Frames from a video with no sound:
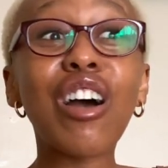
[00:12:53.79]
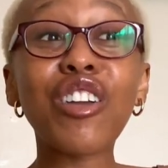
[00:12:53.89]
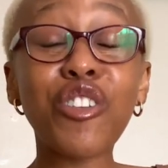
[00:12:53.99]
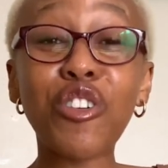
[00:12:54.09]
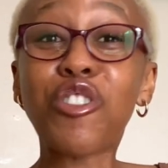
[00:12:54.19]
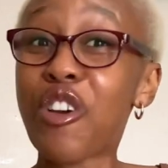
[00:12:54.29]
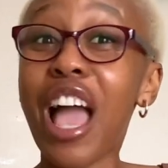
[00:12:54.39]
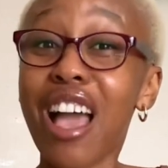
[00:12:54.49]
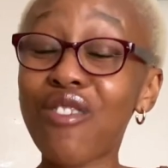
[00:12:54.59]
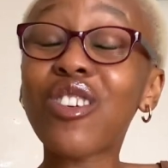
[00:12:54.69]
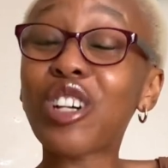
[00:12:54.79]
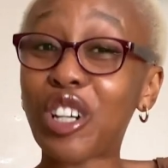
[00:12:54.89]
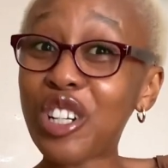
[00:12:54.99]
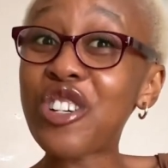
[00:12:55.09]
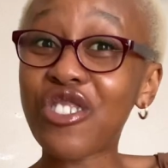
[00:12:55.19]
you know, you have a
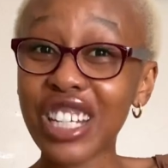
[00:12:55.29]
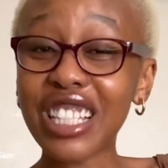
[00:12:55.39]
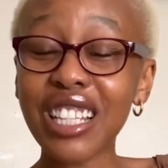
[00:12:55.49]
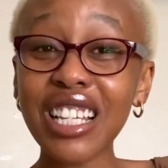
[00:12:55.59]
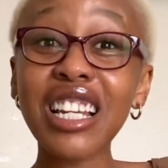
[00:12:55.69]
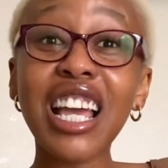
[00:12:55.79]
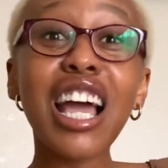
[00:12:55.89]
good reason,